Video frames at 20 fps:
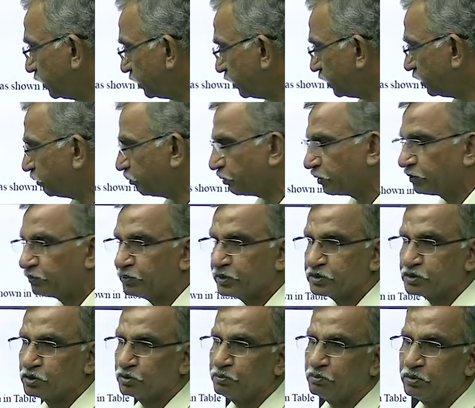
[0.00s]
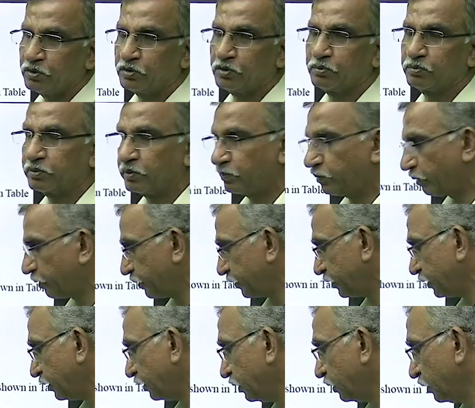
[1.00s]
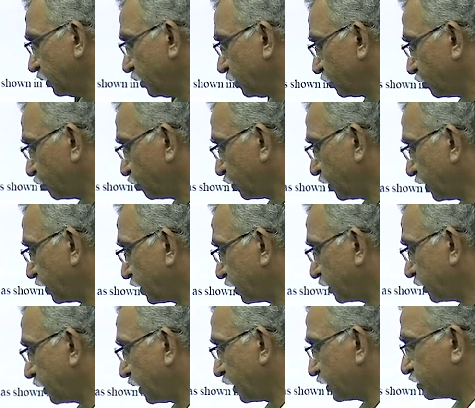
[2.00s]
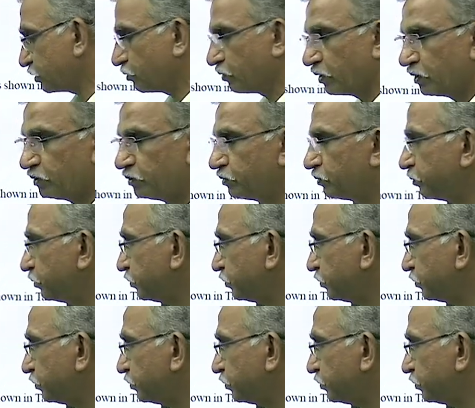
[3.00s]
in previous cumulative probability to get the last value.